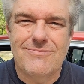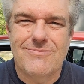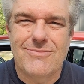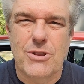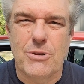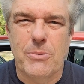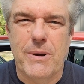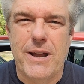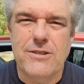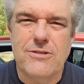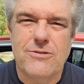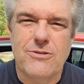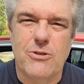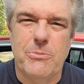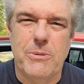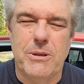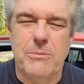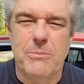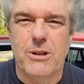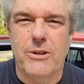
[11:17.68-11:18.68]
to the
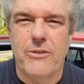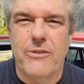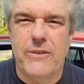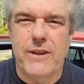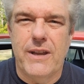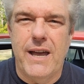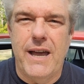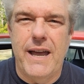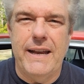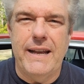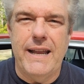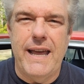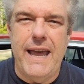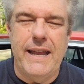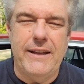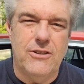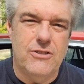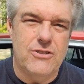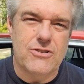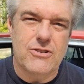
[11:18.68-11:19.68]
restroom in the middle of the night, I
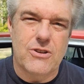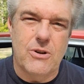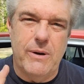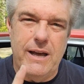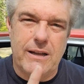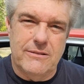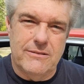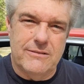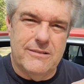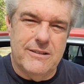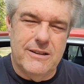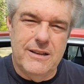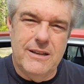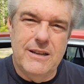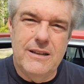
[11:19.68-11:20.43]
had to just go out and